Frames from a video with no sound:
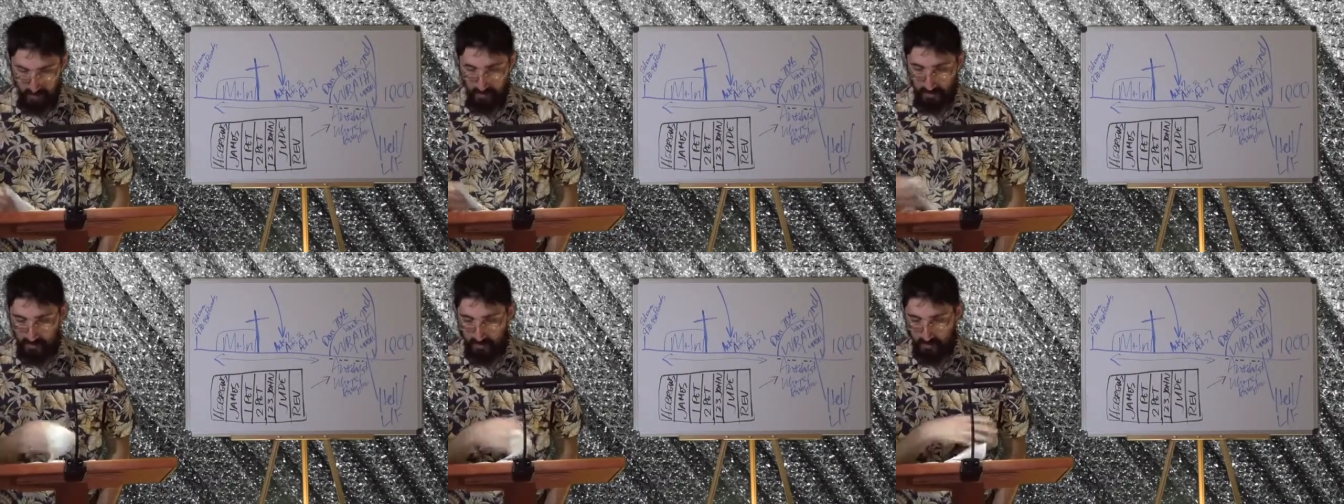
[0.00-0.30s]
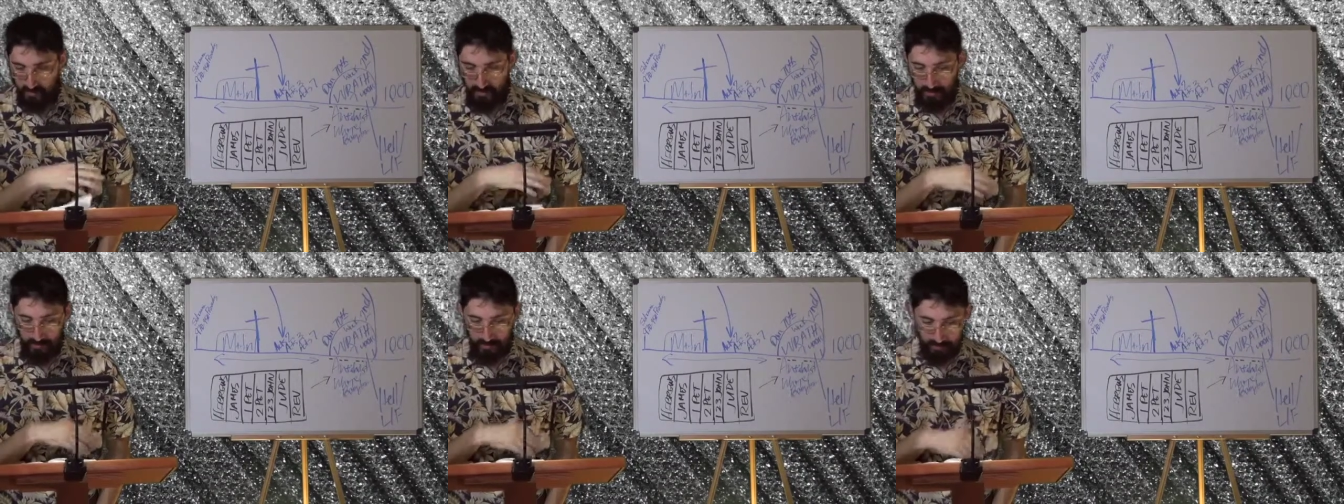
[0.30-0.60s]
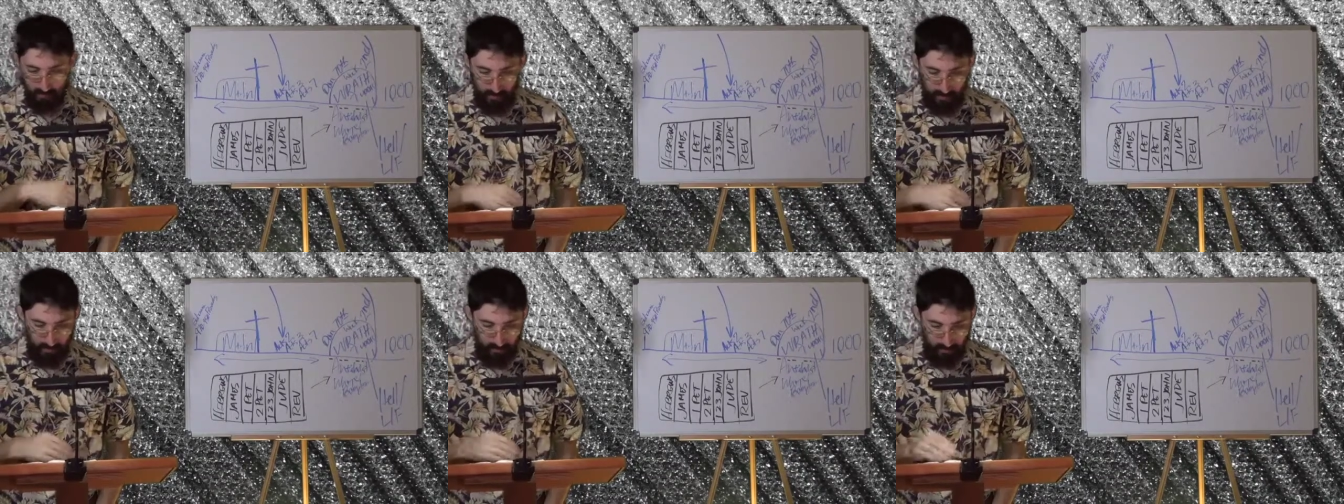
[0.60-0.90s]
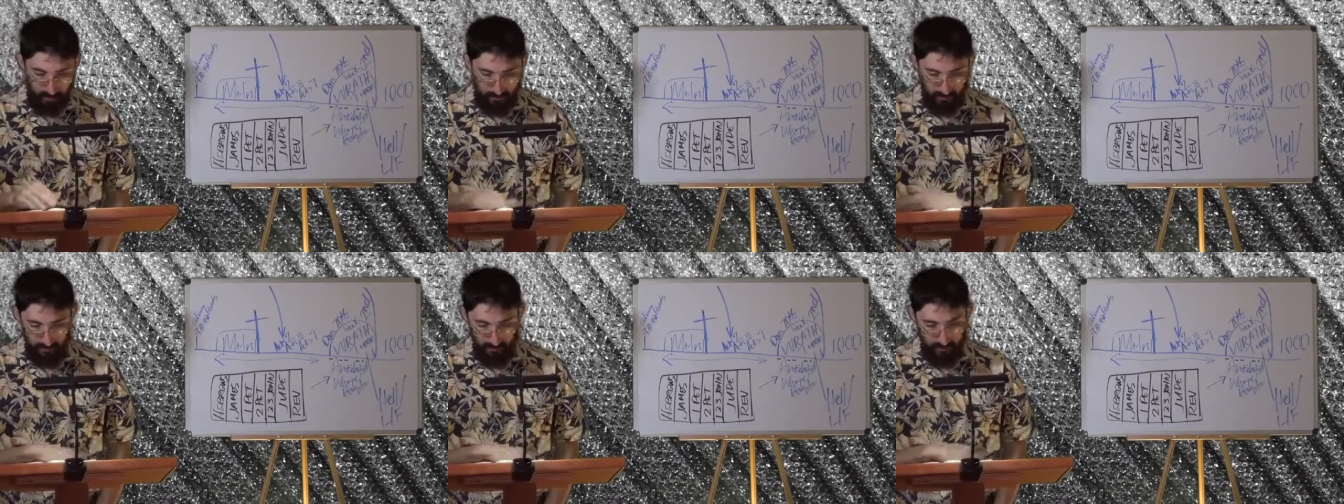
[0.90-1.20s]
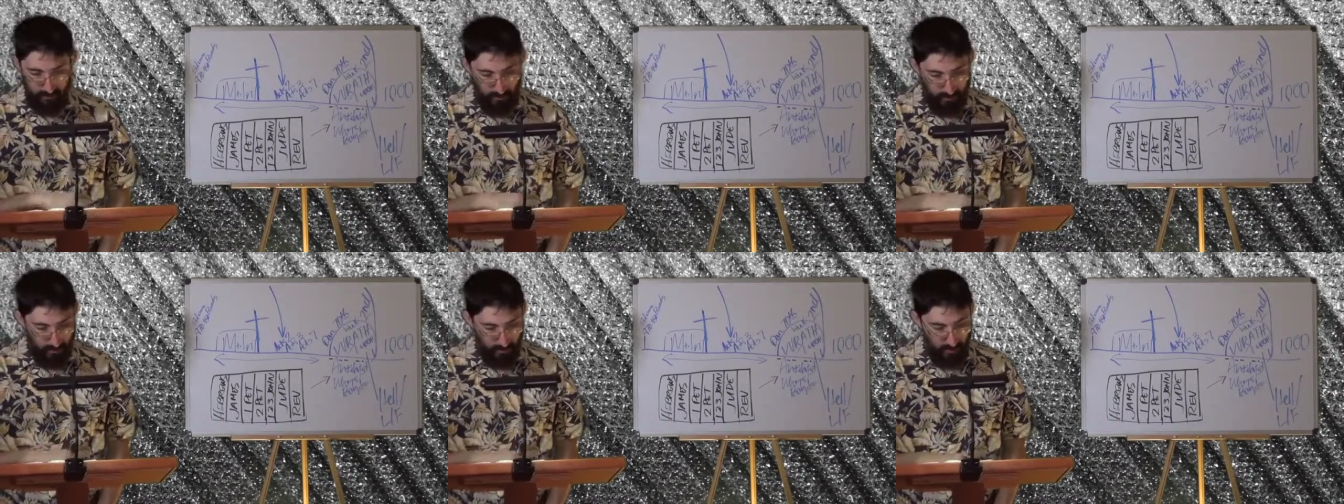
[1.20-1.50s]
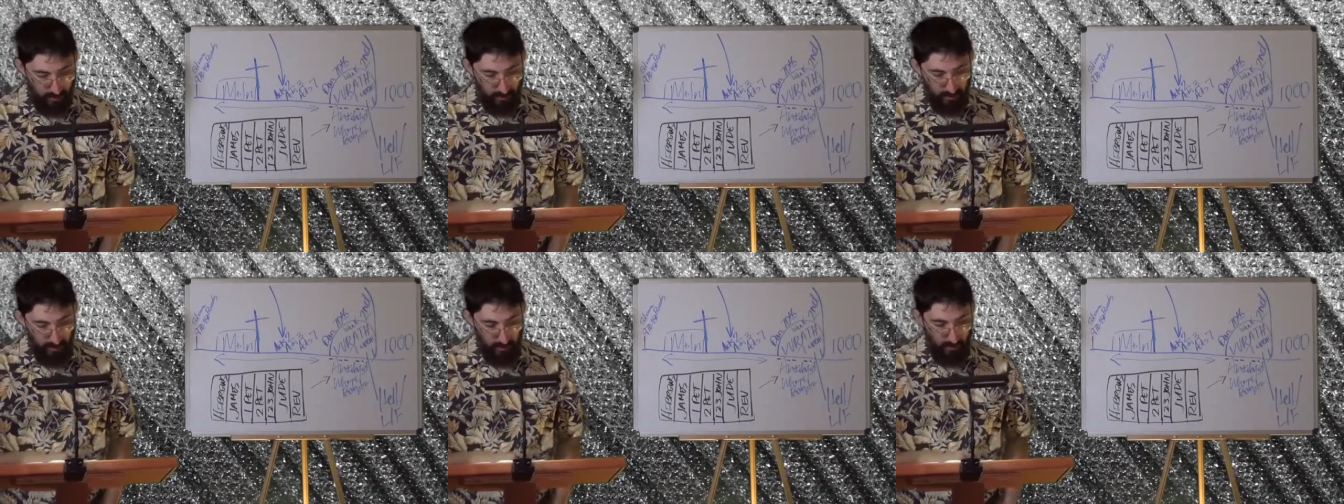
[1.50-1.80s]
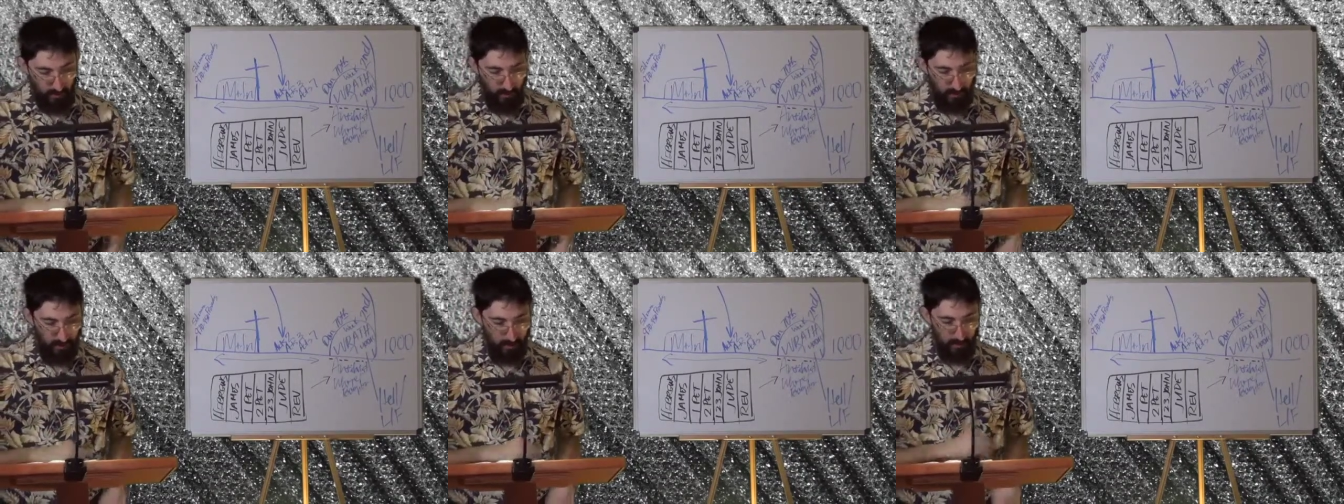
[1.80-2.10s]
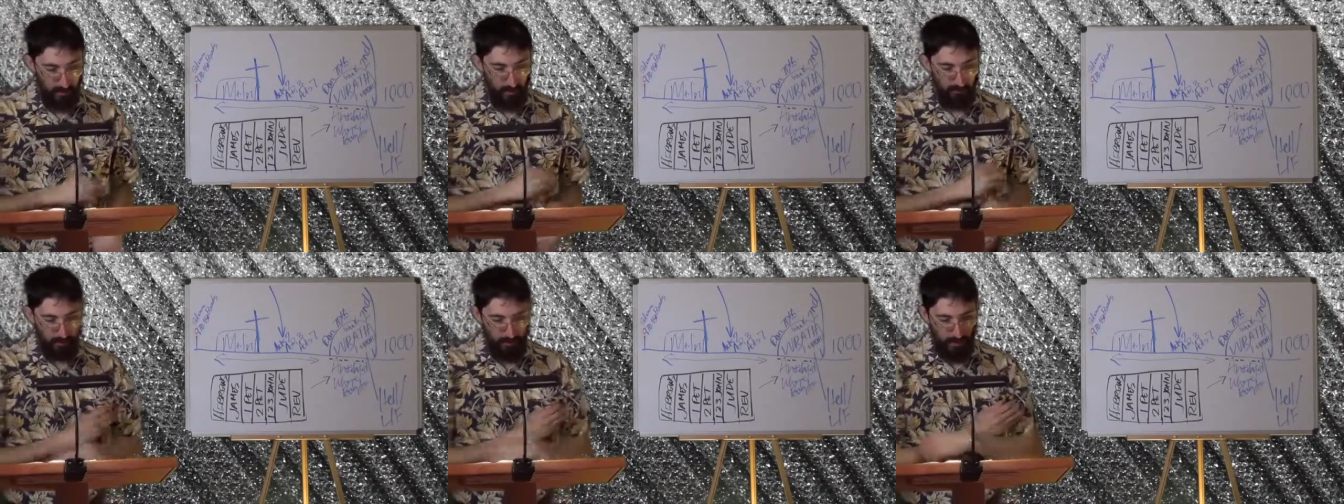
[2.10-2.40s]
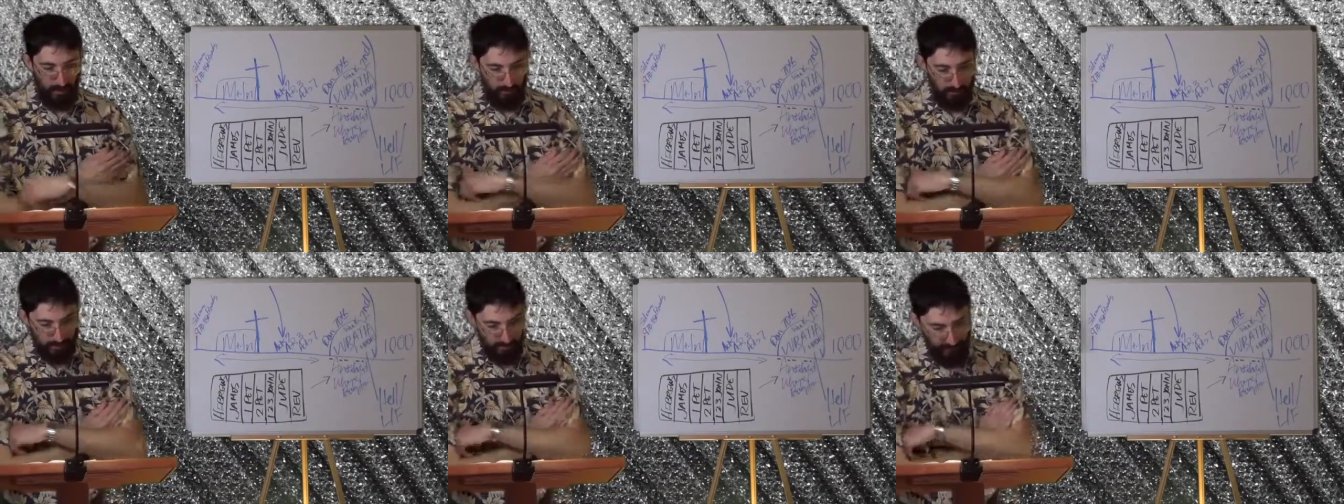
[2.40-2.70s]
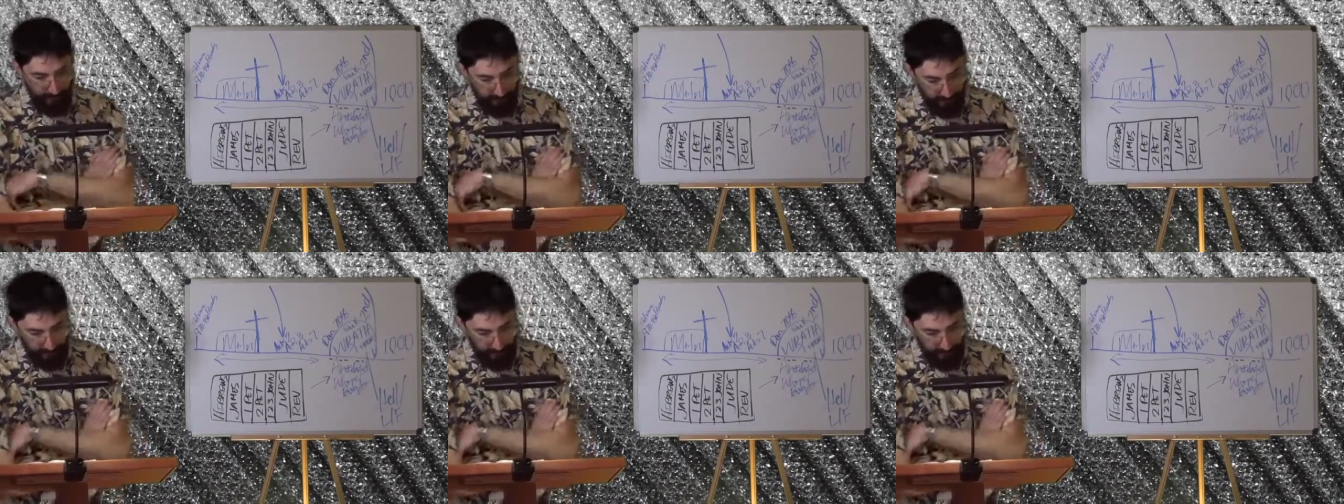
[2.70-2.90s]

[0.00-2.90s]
anything. Well, that's your problem.